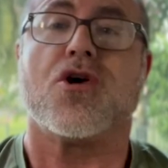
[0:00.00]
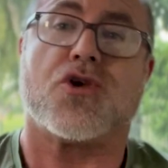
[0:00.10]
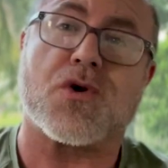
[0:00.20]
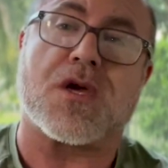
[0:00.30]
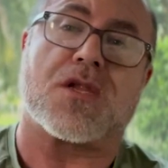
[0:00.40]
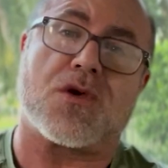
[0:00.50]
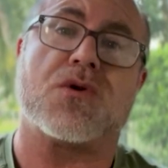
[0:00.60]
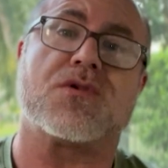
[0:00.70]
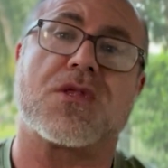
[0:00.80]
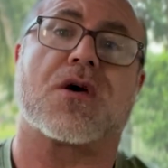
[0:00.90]
you can
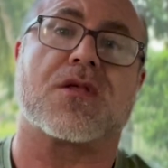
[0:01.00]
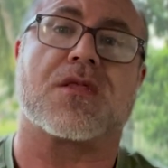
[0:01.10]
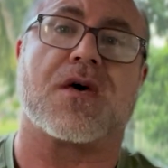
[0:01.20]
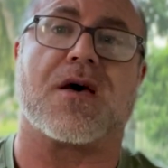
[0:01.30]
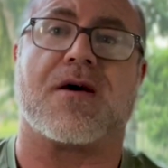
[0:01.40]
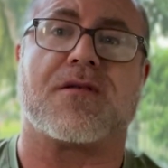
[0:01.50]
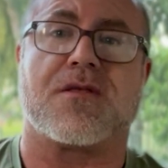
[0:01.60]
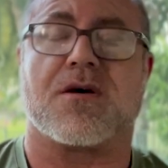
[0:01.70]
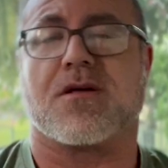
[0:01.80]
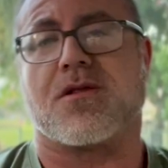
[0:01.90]
use
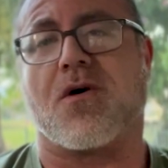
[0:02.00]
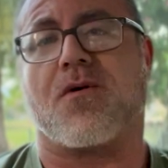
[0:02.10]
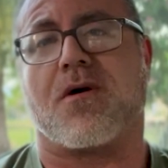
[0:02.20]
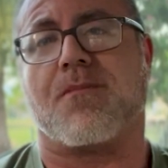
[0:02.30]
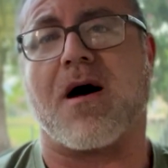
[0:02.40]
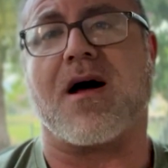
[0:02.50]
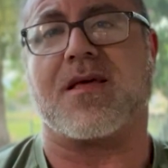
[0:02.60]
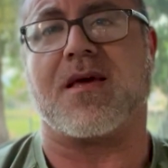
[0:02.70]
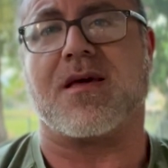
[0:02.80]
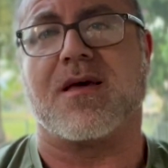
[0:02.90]
the lower
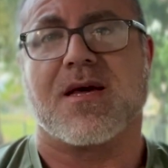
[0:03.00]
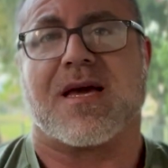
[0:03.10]
body